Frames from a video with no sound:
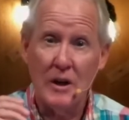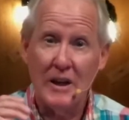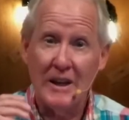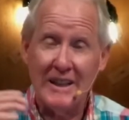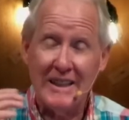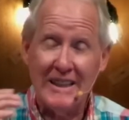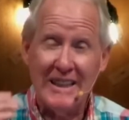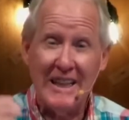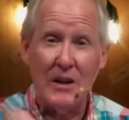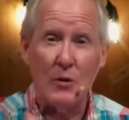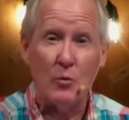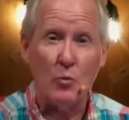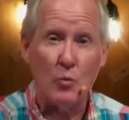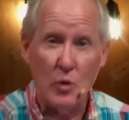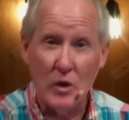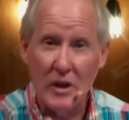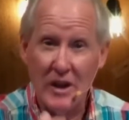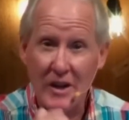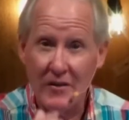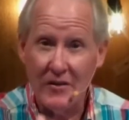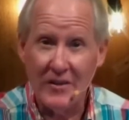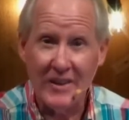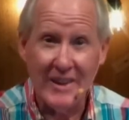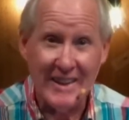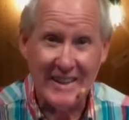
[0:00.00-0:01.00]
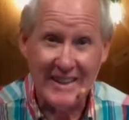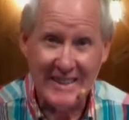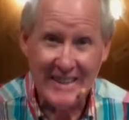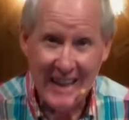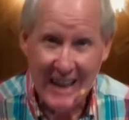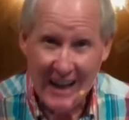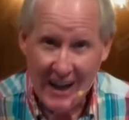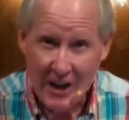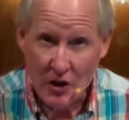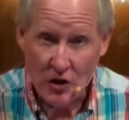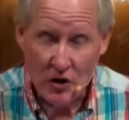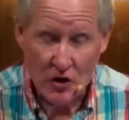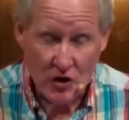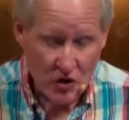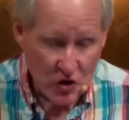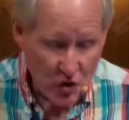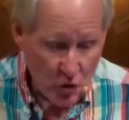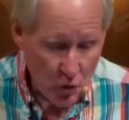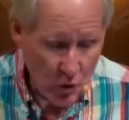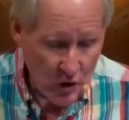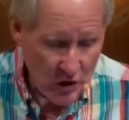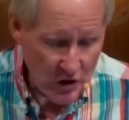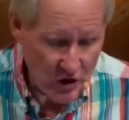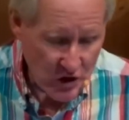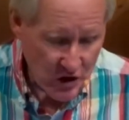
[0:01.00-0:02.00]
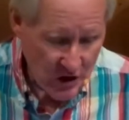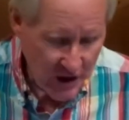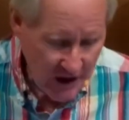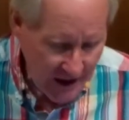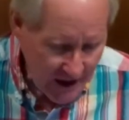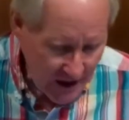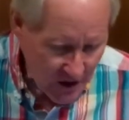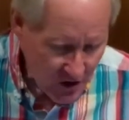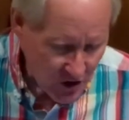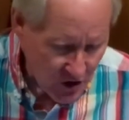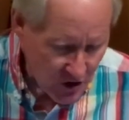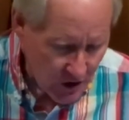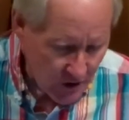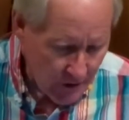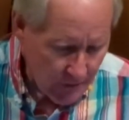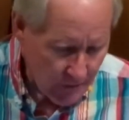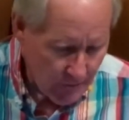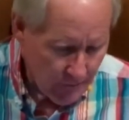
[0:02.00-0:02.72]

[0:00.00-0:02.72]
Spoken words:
get rid of the entire Jewish nation.